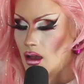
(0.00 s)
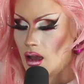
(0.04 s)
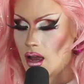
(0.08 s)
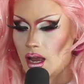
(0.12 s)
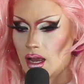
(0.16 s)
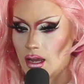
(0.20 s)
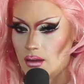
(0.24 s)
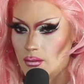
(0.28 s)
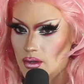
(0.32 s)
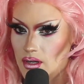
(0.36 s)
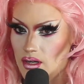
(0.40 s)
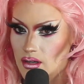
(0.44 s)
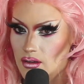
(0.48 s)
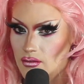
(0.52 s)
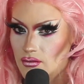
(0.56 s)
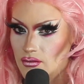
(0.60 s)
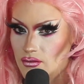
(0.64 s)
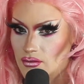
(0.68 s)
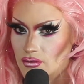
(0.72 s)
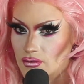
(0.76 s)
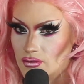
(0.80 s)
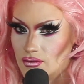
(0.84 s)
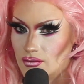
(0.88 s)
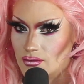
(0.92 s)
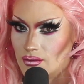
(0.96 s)
I would
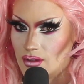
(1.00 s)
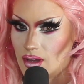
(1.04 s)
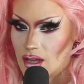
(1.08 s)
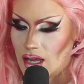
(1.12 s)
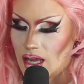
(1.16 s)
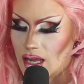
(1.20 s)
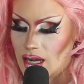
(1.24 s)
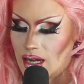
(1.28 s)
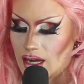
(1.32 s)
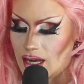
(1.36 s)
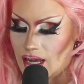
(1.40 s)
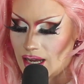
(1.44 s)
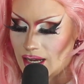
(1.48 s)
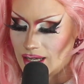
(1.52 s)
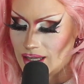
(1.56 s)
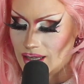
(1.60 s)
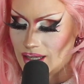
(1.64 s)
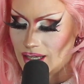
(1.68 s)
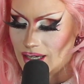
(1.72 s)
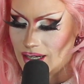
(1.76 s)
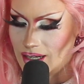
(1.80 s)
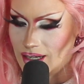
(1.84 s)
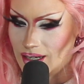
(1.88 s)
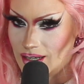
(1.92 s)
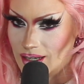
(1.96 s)
have
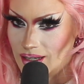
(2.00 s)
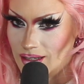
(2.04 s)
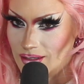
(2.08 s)
annihilated it.